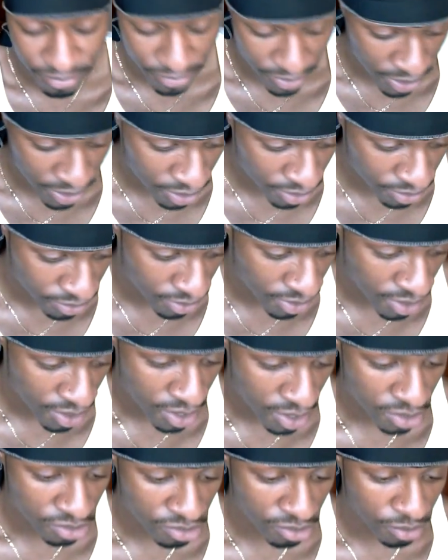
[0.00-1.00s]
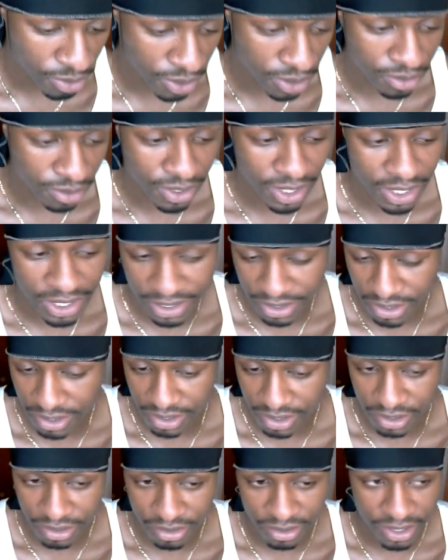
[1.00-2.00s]
You know? So we're gonna get into
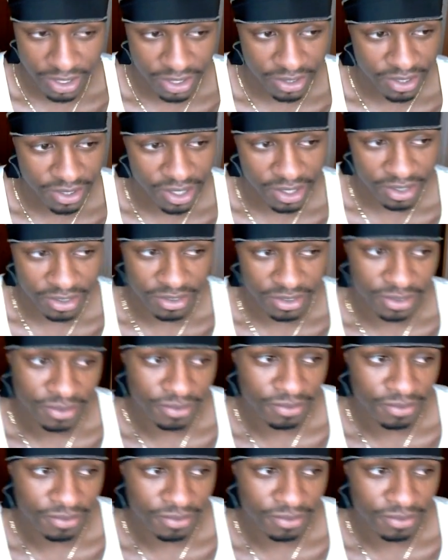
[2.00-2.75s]
little details.